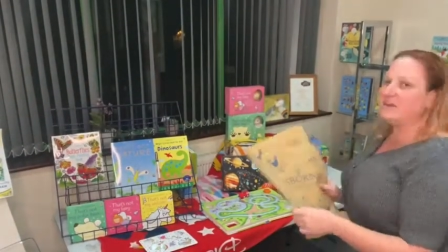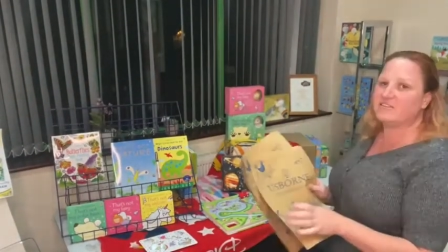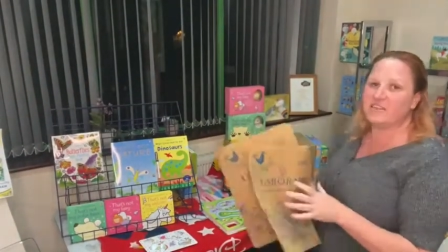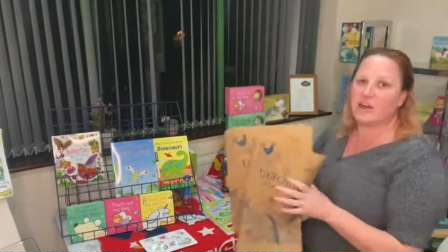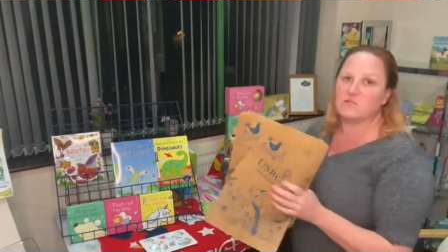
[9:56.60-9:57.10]
these
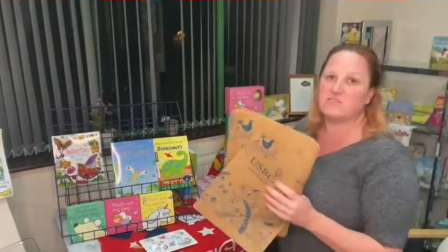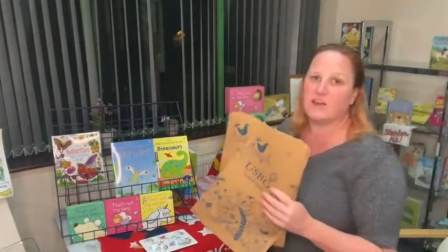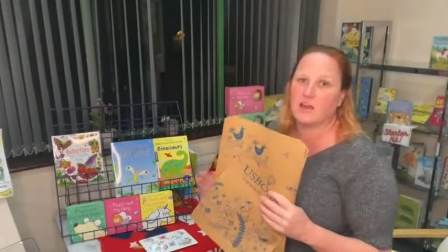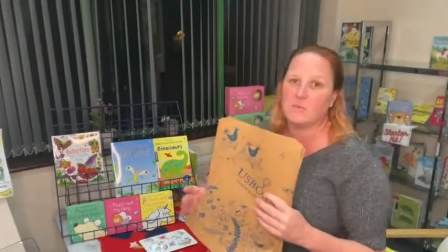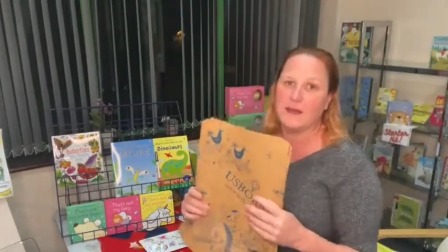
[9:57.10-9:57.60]
are the old
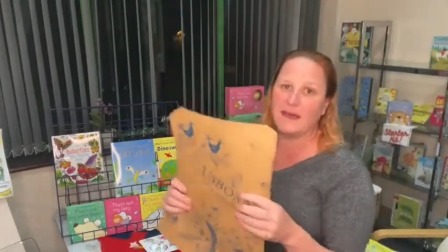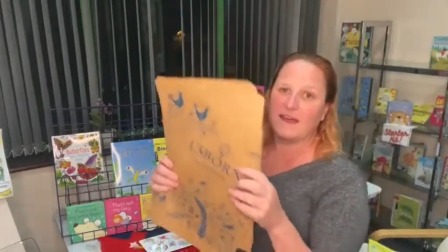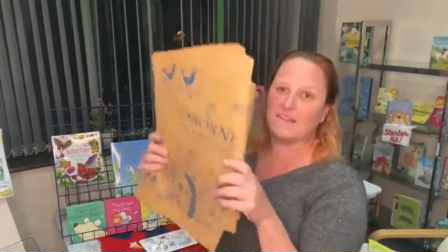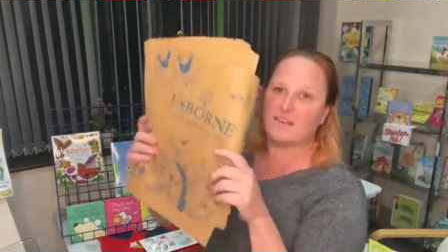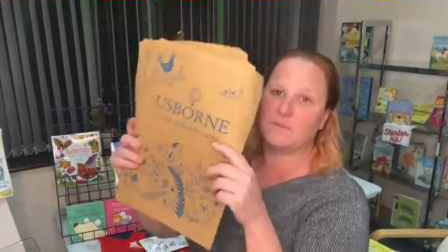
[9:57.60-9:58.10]
style
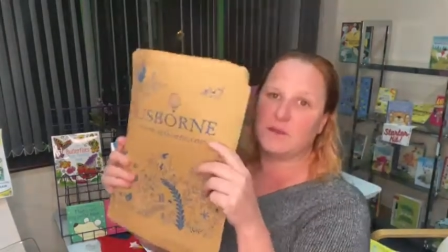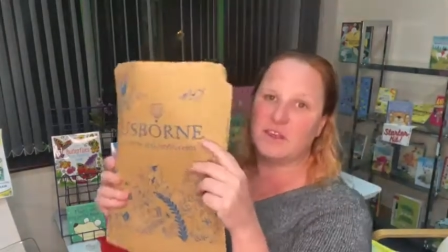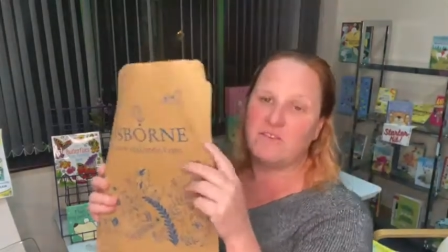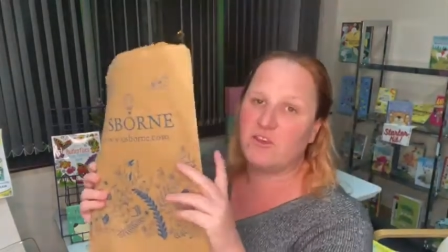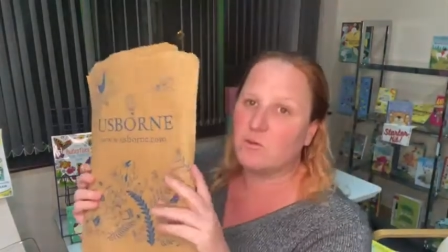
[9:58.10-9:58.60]
bags, but
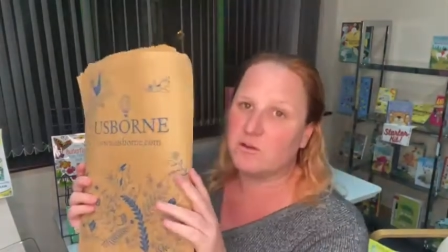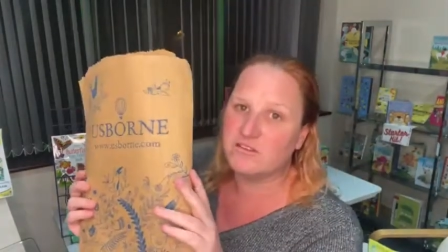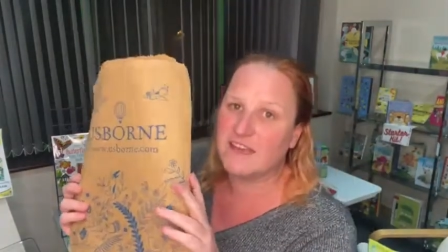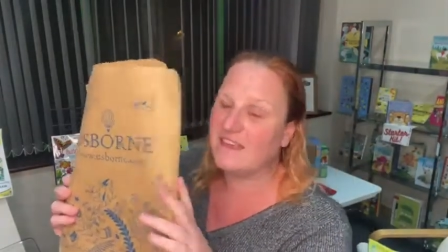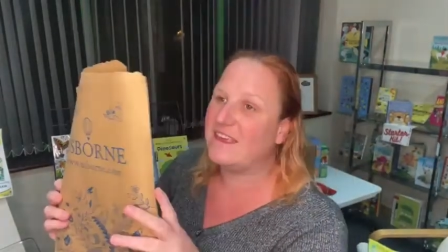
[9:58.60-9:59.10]
if you want
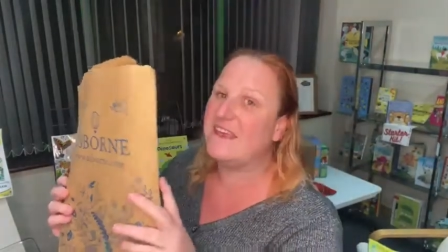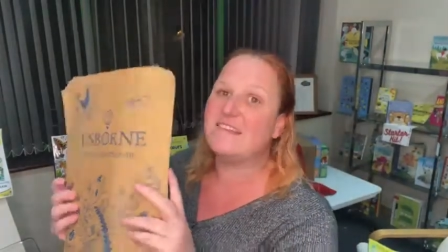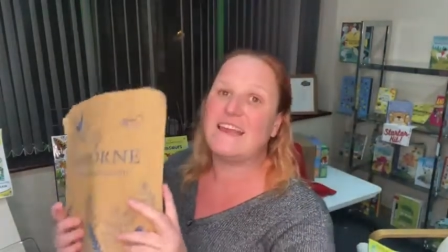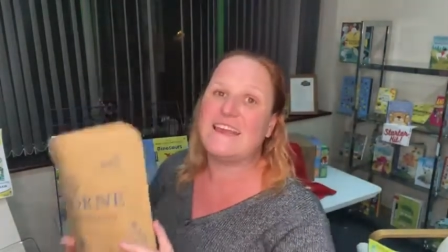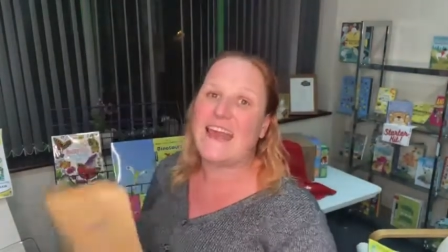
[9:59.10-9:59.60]
to get these
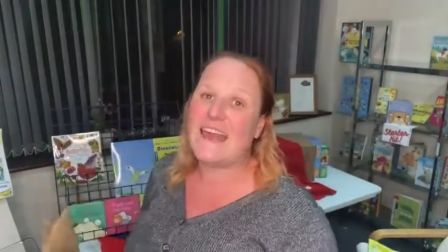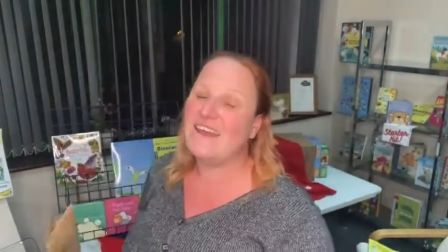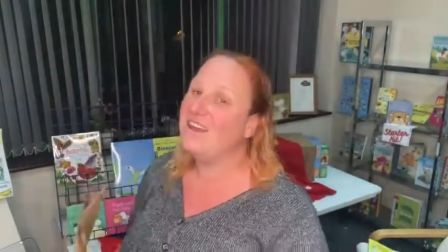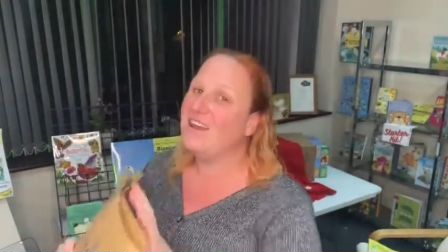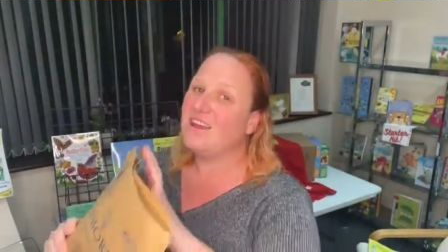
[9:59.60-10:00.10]
again,